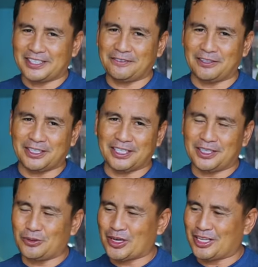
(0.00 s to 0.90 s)

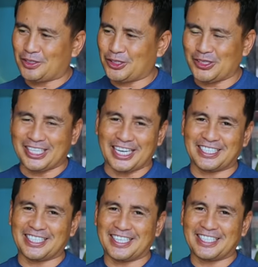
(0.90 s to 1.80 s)
activity when you
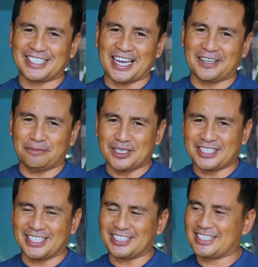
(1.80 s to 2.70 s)
engage in this kind of
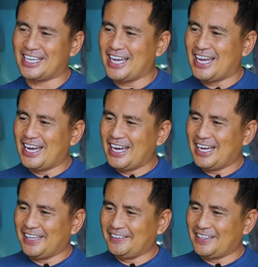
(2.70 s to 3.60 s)
business.
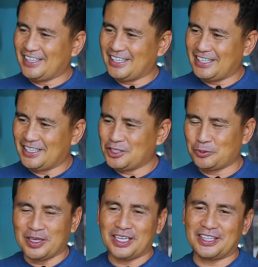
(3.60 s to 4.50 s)
And
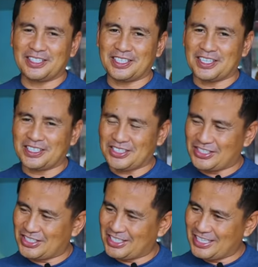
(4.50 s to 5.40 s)
to me, this
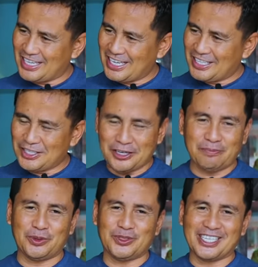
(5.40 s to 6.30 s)
is
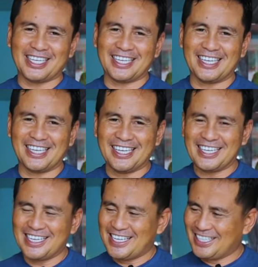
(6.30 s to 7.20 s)
therapeutic.
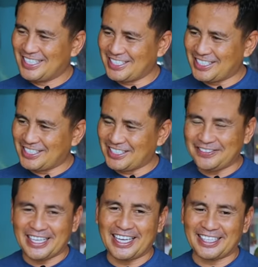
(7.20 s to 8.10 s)
This is
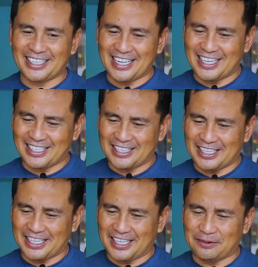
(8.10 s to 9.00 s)
the thing that
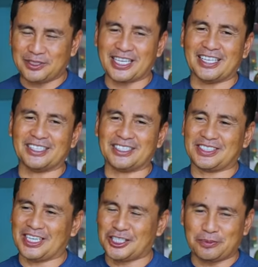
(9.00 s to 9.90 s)
gives
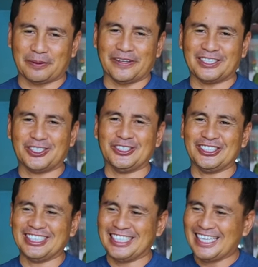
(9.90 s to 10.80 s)
us inspiration,